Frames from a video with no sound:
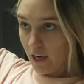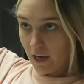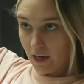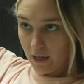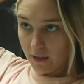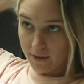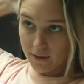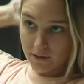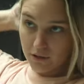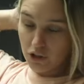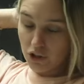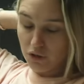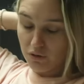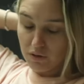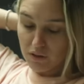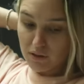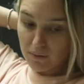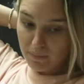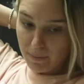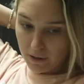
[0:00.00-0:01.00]
and she
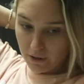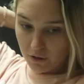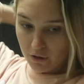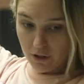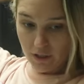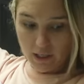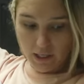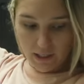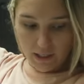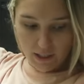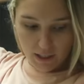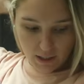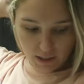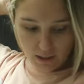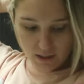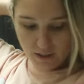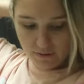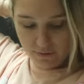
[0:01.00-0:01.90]
was a bit cranky.